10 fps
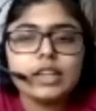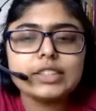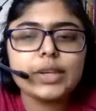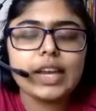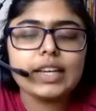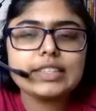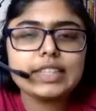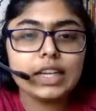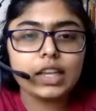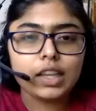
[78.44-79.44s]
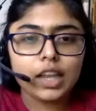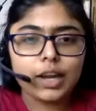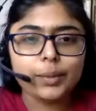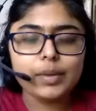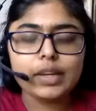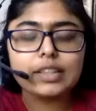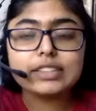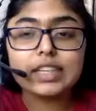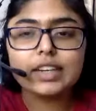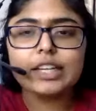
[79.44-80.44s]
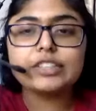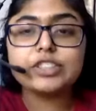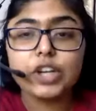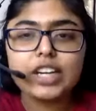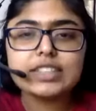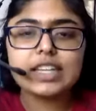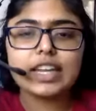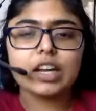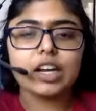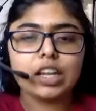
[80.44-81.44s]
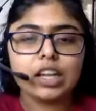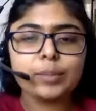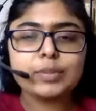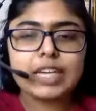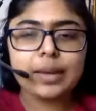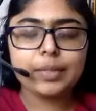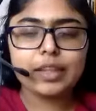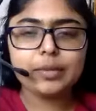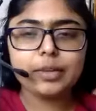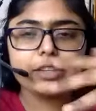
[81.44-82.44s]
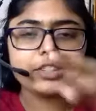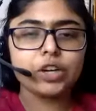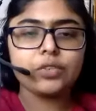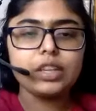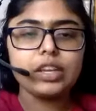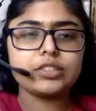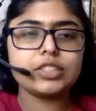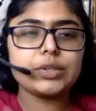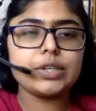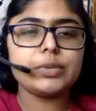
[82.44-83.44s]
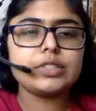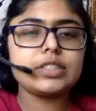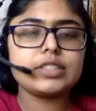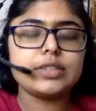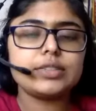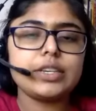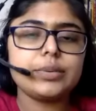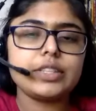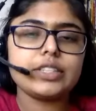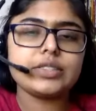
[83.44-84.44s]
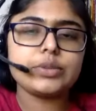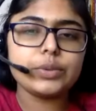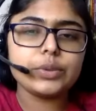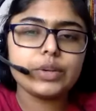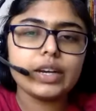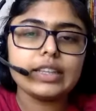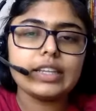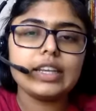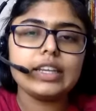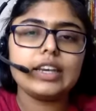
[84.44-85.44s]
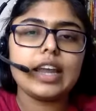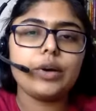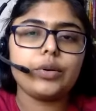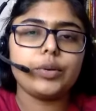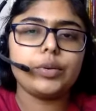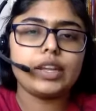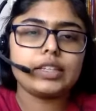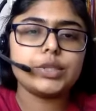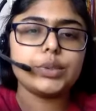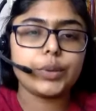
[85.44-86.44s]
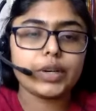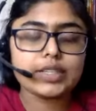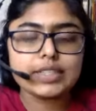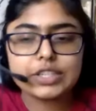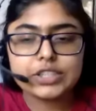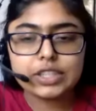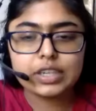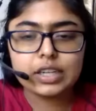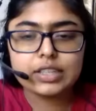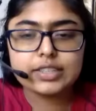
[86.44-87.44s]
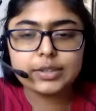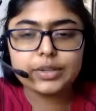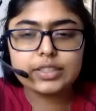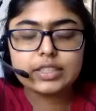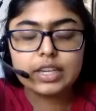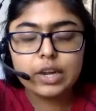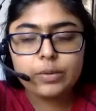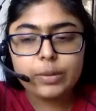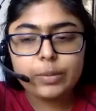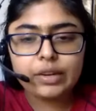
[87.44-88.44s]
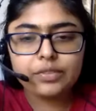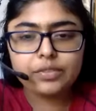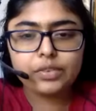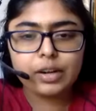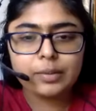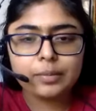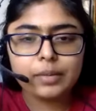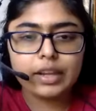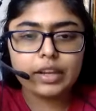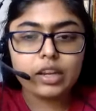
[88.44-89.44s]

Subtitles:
yeah, it's a club. It started as like a club type thing. It's not really it wasn't associated with the school, and then it now grew like to an organization. So we went from like